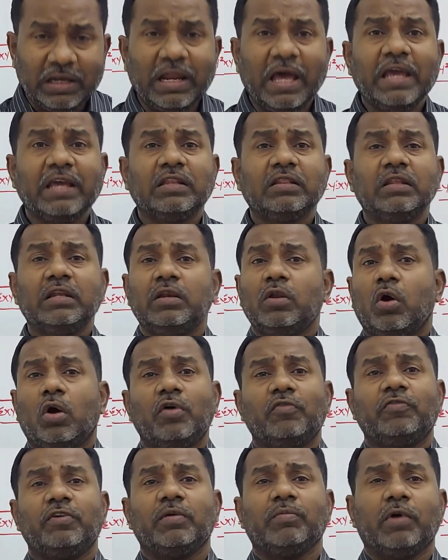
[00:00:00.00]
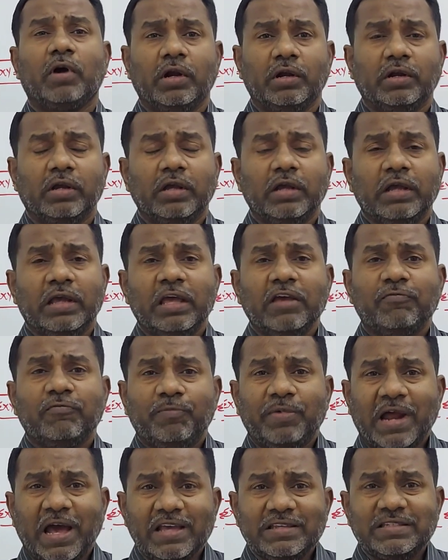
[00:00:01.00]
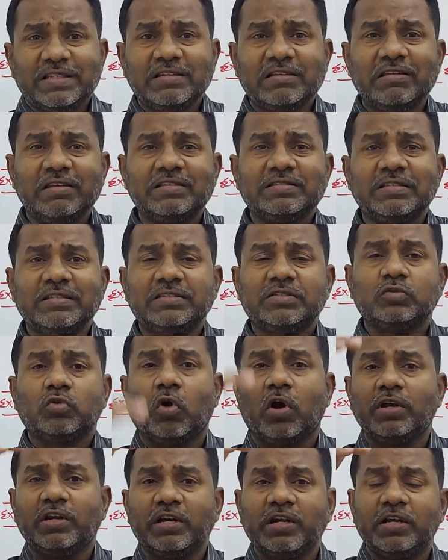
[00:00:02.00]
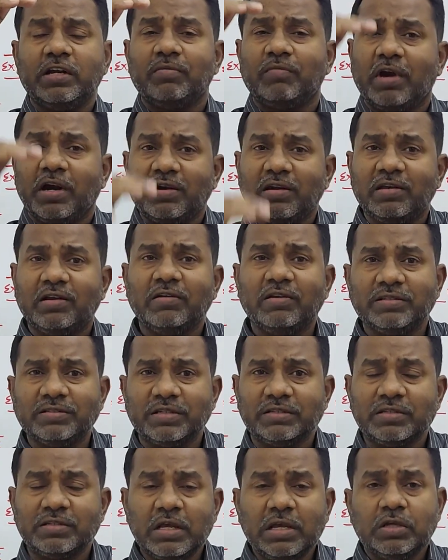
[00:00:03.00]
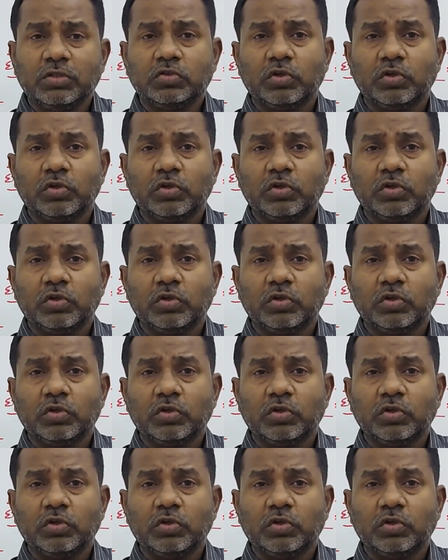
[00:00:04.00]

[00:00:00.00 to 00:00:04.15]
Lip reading: Like the law of demand. If price increases, quantity demand decreases.